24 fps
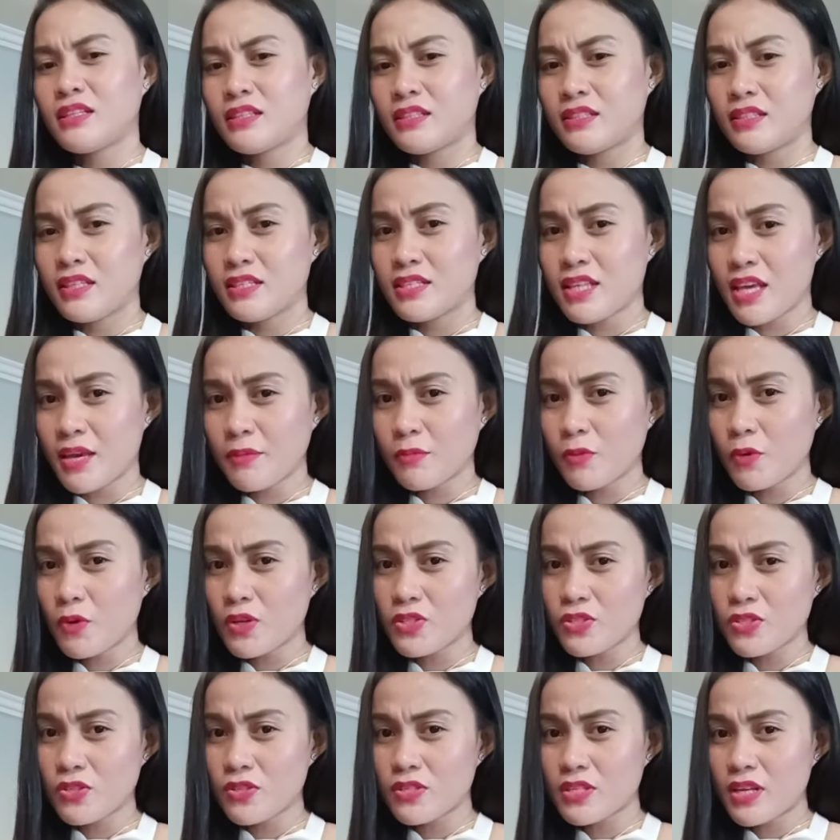the same
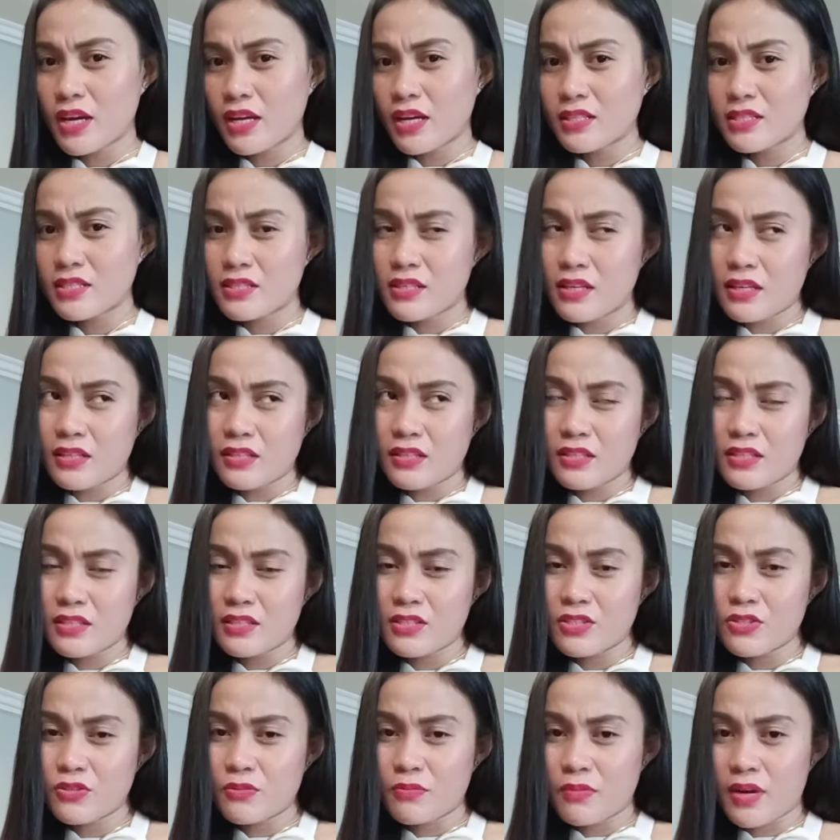questions as they
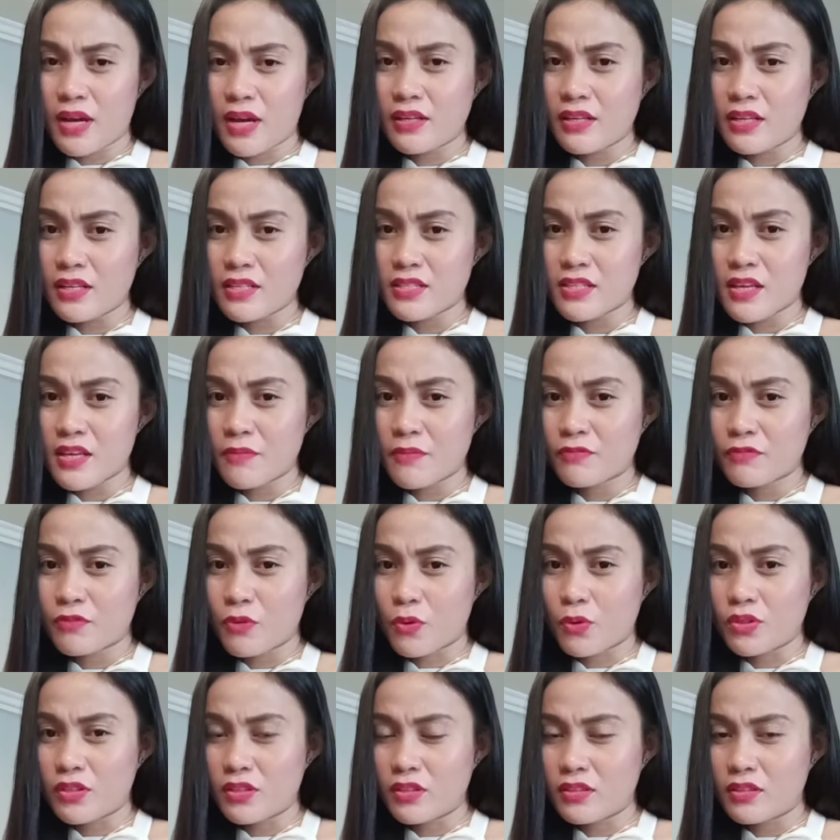did to mine, except
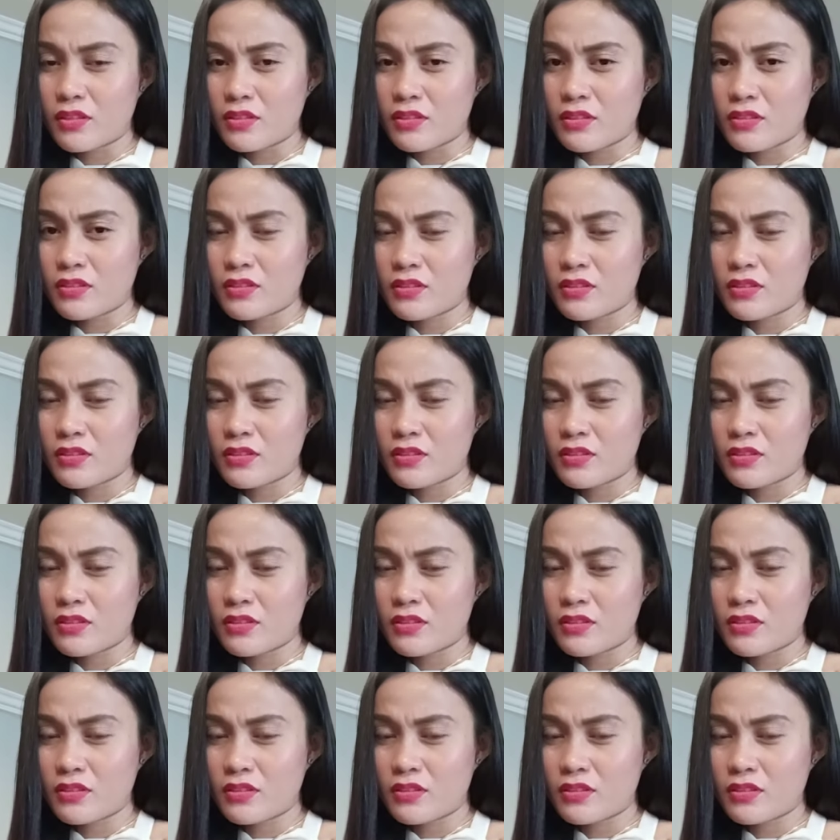for